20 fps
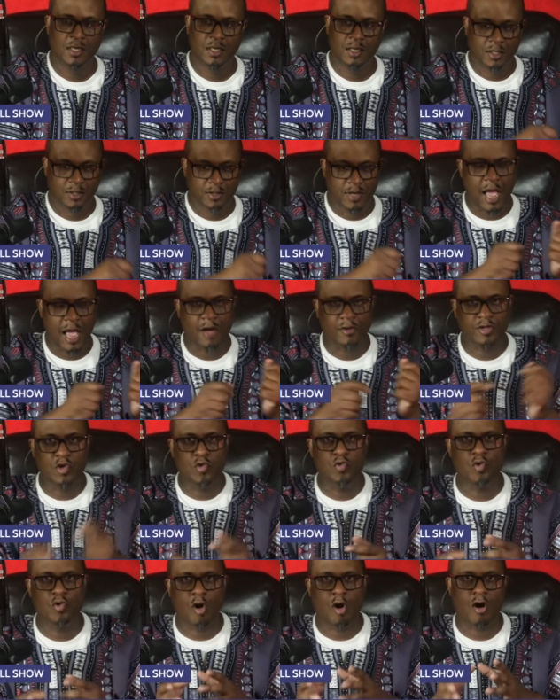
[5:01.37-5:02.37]
Now
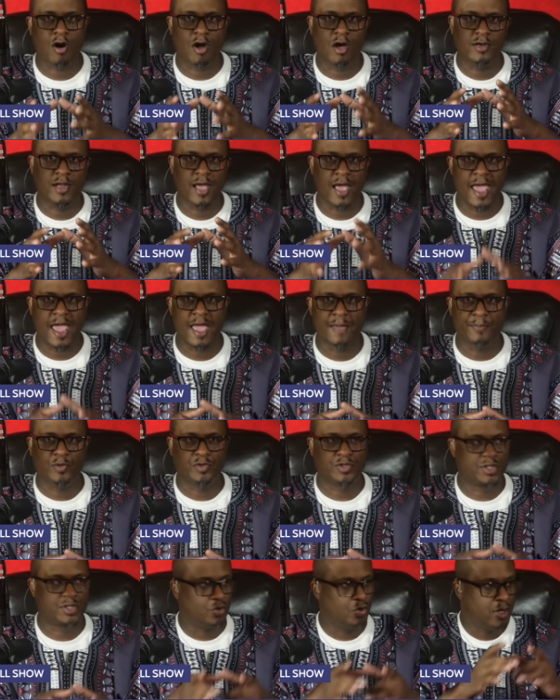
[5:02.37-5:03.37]
you are unable
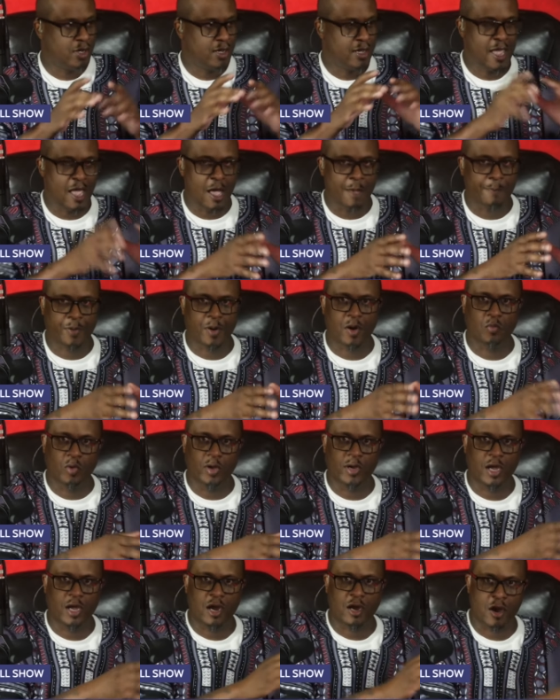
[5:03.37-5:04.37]
to help her
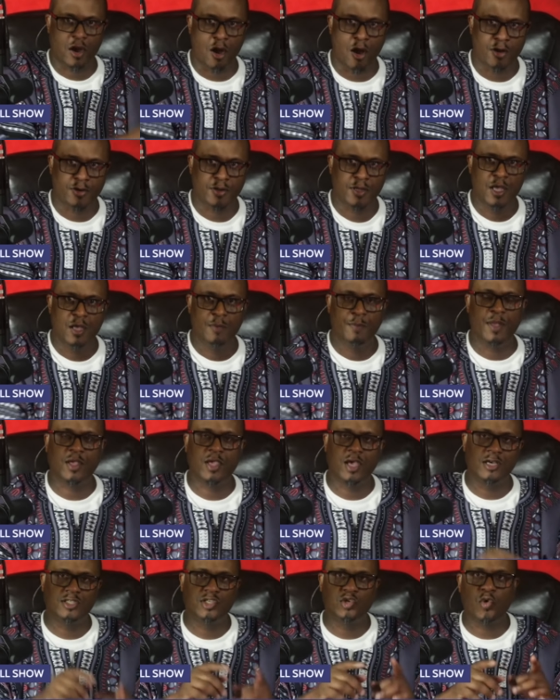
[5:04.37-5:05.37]
with her hurt
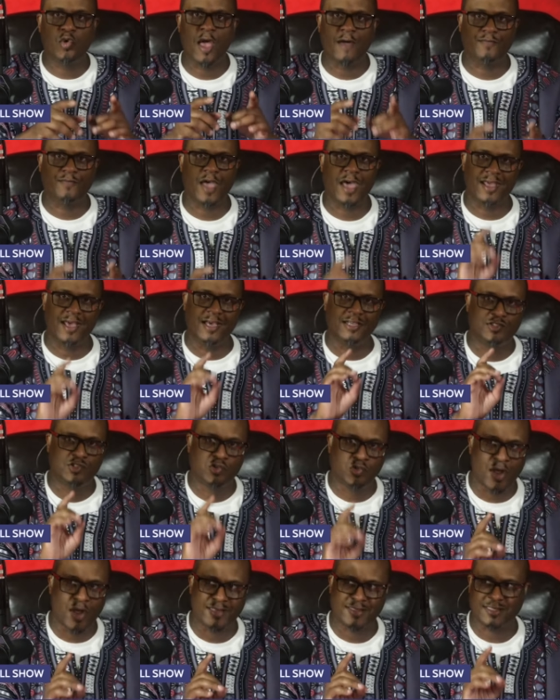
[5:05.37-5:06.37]
because you have not
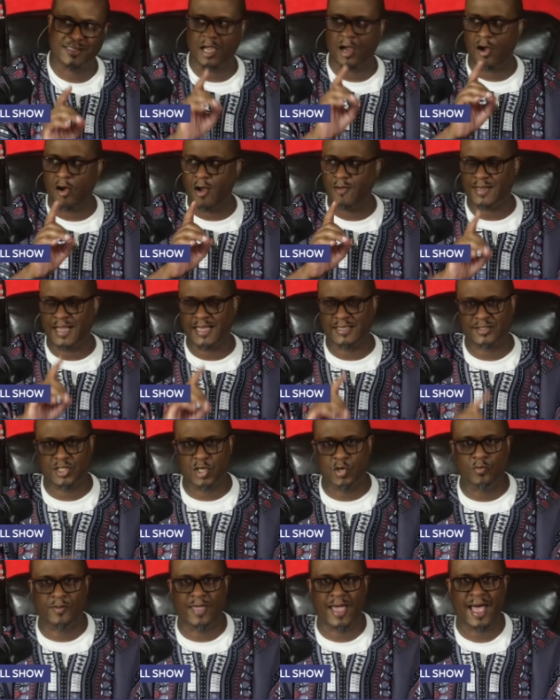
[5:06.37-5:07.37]
addressed the hurt that
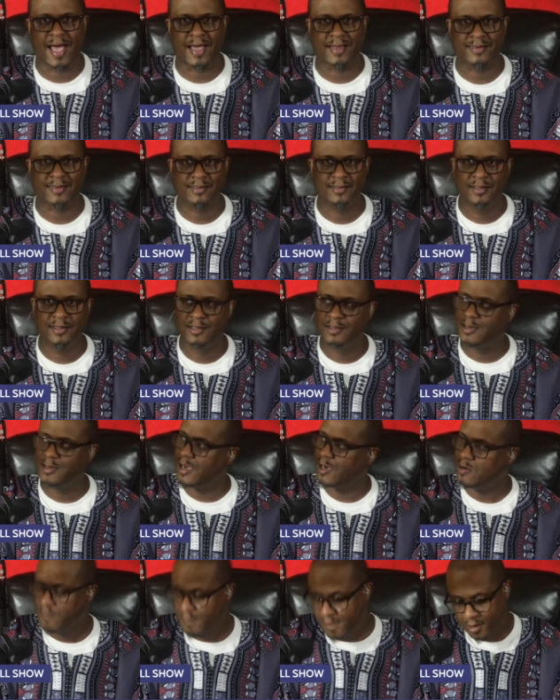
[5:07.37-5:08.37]
you got.
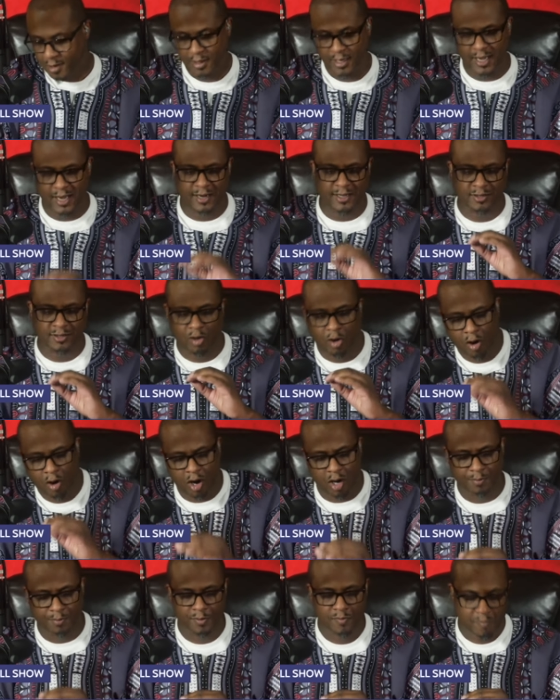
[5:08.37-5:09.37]
Now, it is
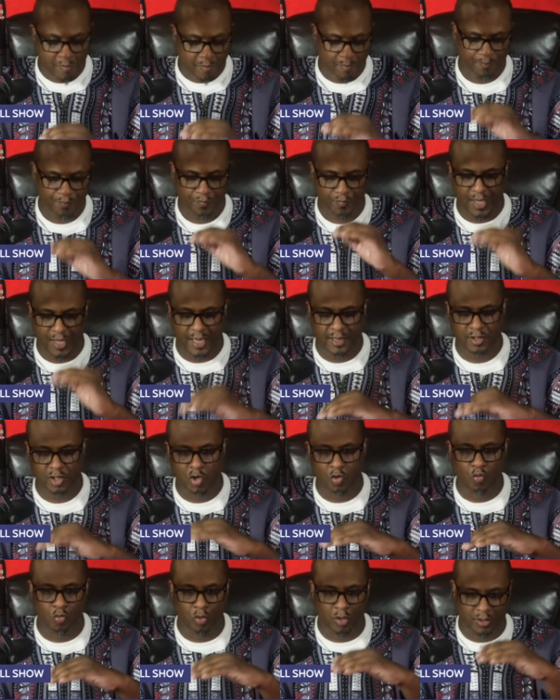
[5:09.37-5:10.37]
horrible that you
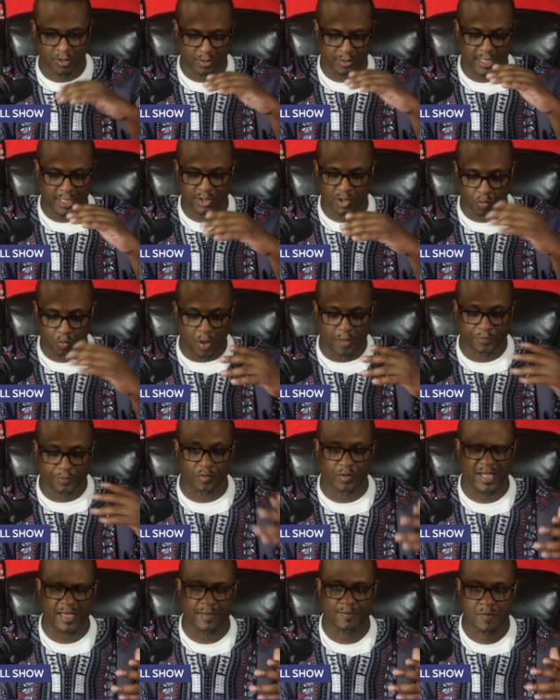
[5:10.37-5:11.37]
would that you went through
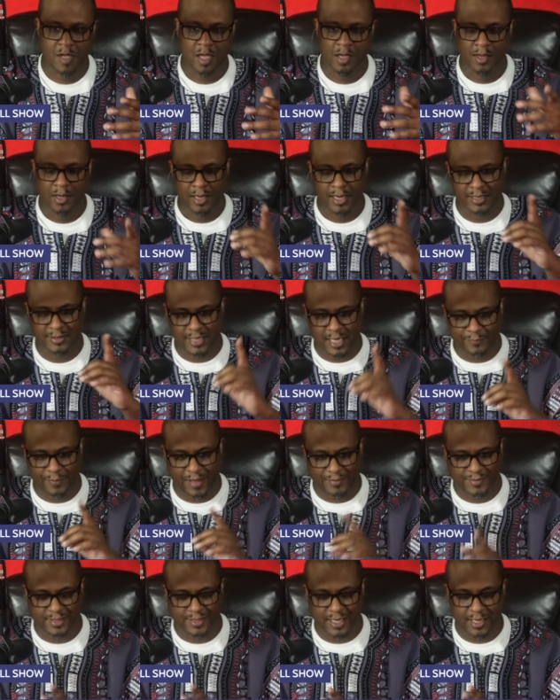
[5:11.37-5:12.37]
that. As
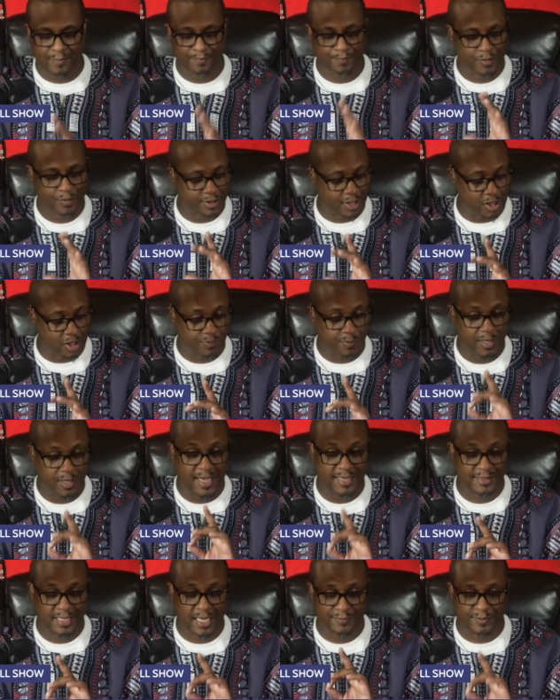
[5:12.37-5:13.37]
I've said, excuse me,
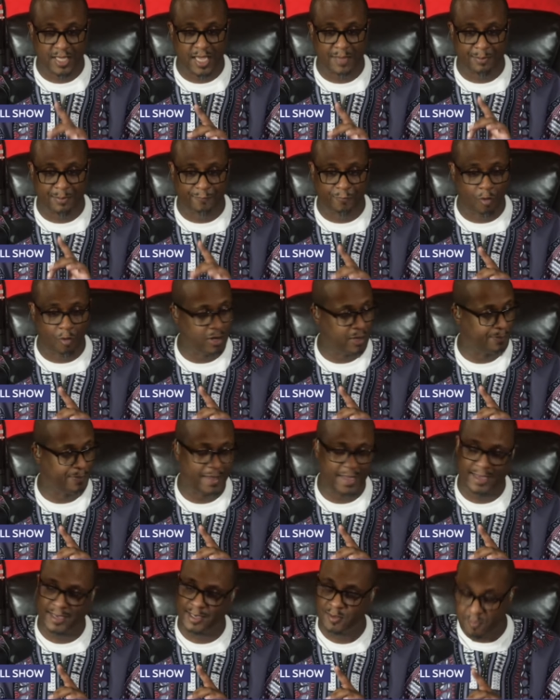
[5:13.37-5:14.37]
as I've said before in the
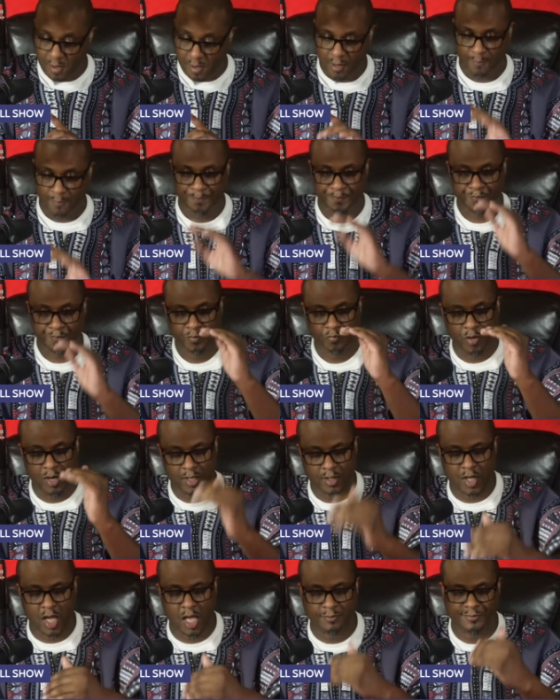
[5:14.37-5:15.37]
past, when it
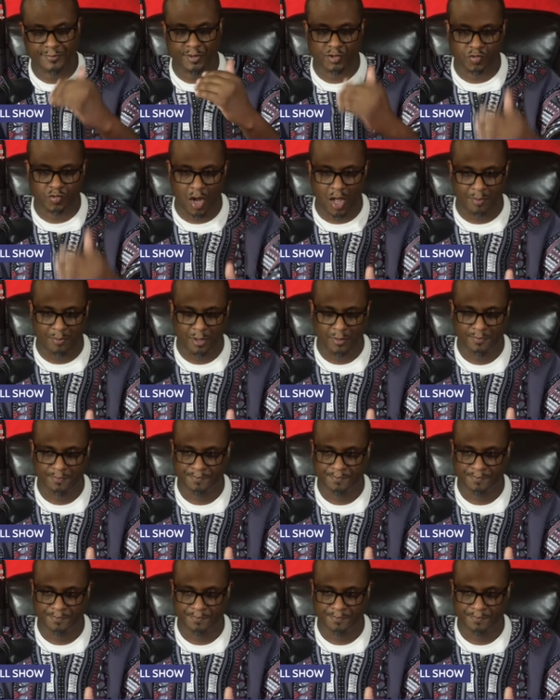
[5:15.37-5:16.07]
comes to trauma,